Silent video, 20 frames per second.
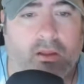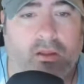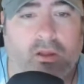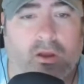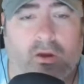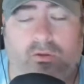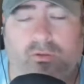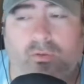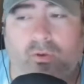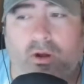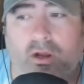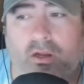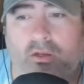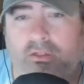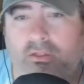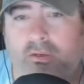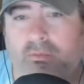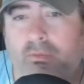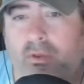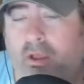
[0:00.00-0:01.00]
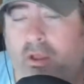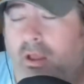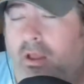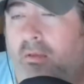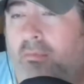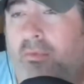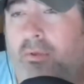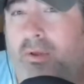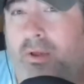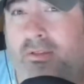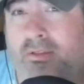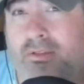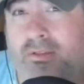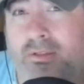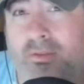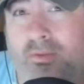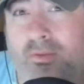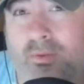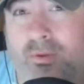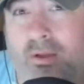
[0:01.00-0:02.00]
Coach watched them.
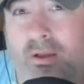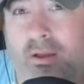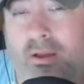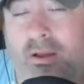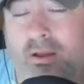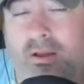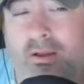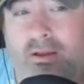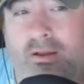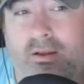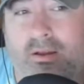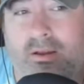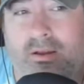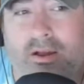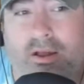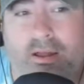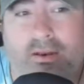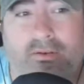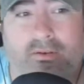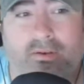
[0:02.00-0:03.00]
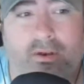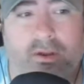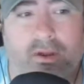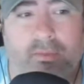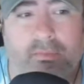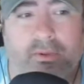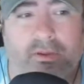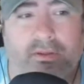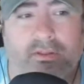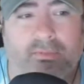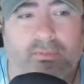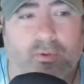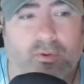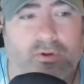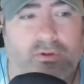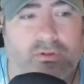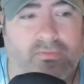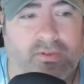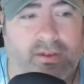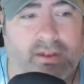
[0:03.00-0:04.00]
Plus, I don't know how many
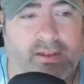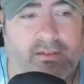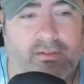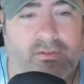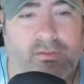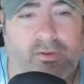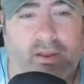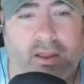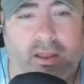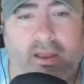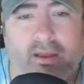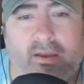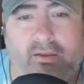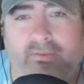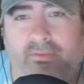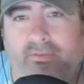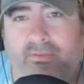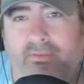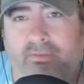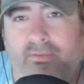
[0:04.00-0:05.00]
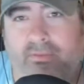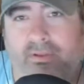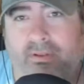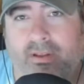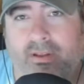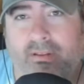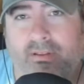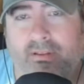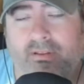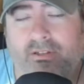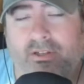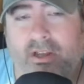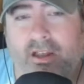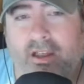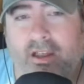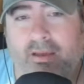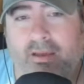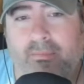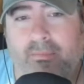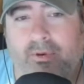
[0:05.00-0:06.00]
sports fans we have in the
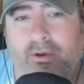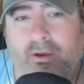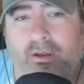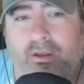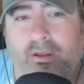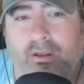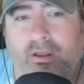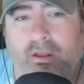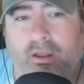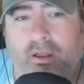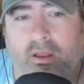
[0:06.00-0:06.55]
chat, but